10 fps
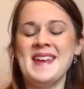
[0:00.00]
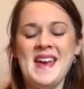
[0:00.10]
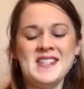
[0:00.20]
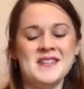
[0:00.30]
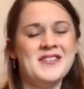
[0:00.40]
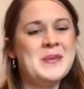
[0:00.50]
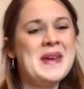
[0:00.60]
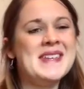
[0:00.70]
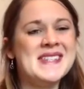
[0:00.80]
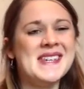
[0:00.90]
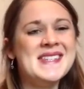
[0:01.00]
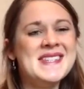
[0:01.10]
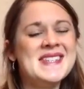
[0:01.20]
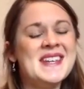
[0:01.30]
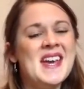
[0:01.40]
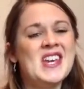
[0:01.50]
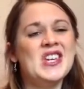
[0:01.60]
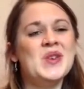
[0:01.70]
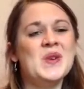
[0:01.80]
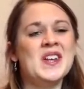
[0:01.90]
So for the pieces,
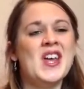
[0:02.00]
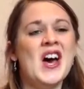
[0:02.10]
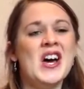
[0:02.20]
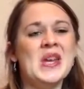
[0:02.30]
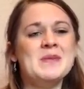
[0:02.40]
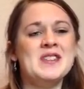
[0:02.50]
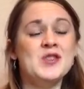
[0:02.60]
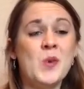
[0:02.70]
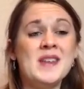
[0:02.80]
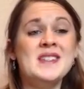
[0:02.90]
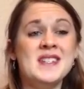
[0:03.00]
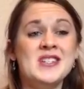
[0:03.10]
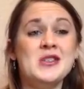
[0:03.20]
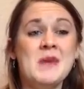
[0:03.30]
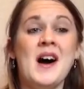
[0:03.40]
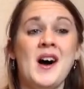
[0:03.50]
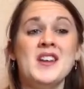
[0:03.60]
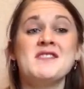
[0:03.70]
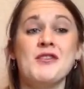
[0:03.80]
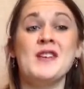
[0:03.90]
you can earn up to 22
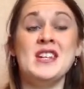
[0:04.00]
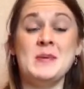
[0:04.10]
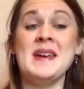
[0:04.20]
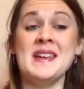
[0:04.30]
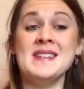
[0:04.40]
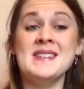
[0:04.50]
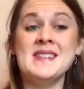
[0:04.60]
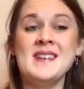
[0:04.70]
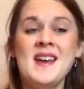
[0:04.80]
marks for each piece.